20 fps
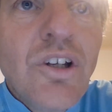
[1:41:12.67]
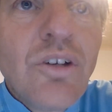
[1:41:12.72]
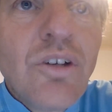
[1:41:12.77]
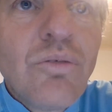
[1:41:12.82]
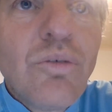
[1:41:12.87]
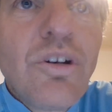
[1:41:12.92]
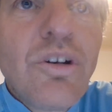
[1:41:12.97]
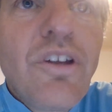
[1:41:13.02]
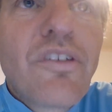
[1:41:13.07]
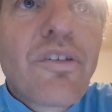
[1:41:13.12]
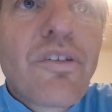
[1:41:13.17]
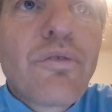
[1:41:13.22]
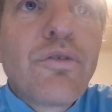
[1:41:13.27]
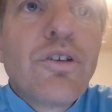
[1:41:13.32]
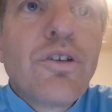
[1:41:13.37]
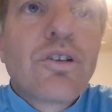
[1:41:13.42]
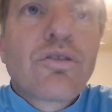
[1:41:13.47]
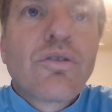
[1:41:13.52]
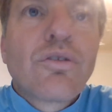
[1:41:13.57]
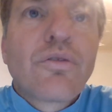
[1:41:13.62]
What is the
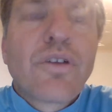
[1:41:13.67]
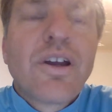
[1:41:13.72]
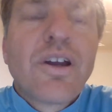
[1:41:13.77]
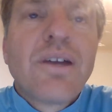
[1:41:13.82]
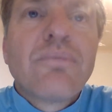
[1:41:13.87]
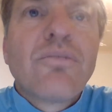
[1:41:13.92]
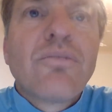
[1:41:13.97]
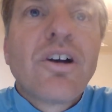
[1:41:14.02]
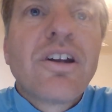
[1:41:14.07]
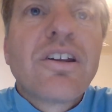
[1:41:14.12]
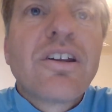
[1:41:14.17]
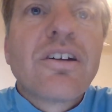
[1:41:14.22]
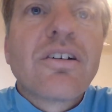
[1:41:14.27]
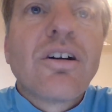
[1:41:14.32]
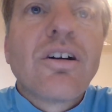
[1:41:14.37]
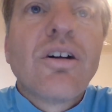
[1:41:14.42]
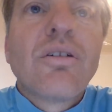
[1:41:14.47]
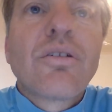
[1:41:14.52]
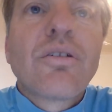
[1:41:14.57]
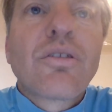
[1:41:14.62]
future of ham radio?
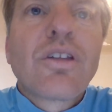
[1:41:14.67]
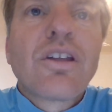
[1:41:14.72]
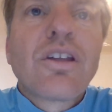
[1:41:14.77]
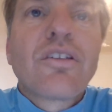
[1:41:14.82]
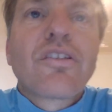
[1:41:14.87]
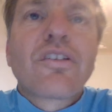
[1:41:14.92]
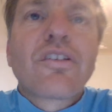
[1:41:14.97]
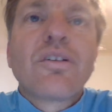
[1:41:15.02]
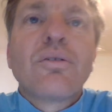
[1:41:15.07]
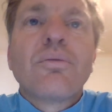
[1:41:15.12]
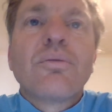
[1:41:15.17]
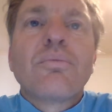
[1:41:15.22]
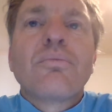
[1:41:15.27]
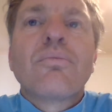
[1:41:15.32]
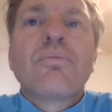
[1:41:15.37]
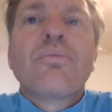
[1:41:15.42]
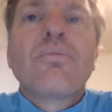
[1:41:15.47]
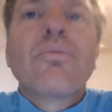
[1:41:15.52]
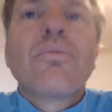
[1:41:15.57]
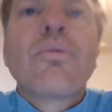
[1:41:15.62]
Oh, I think it's still
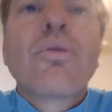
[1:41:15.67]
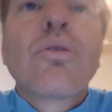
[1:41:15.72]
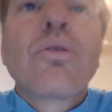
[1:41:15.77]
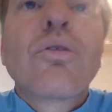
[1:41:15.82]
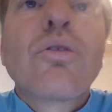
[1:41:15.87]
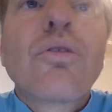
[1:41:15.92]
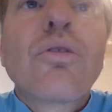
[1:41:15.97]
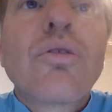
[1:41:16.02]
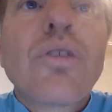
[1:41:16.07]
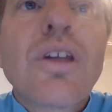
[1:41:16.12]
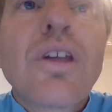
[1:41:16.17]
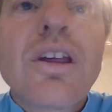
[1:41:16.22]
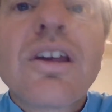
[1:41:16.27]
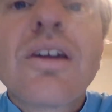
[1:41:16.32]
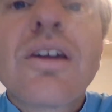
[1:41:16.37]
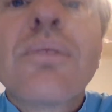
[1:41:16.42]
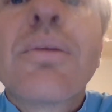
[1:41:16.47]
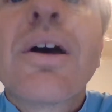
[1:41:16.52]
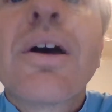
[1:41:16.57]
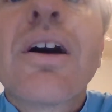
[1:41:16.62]

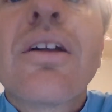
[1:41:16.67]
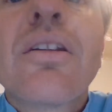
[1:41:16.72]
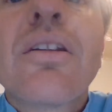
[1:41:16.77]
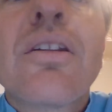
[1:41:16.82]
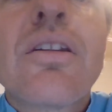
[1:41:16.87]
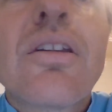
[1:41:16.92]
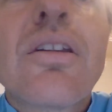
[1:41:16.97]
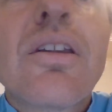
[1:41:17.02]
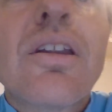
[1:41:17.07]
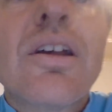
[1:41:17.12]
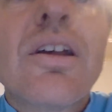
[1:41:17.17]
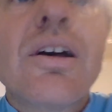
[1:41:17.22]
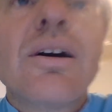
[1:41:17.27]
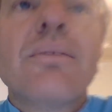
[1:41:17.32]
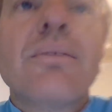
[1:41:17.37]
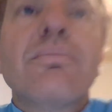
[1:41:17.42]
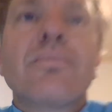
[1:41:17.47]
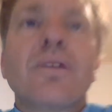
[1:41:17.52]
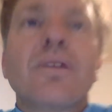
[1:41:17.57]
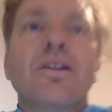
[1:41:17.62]
thinking about
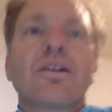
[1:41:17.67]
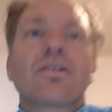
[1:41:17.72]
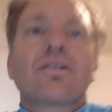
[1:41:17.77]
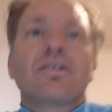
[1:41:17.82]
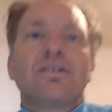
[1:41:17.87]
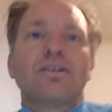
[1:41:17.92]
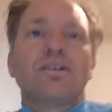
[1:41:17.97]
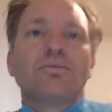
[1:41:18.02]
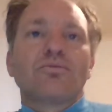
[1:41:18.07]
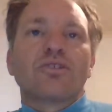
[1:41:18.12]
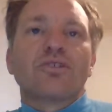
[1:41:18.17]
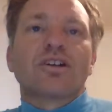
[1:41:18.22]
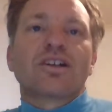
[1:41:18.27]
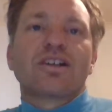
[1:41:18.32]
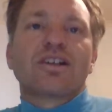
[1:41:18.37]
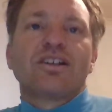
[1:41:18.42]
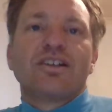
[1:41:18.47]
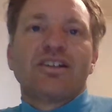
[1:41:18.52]
another limerick.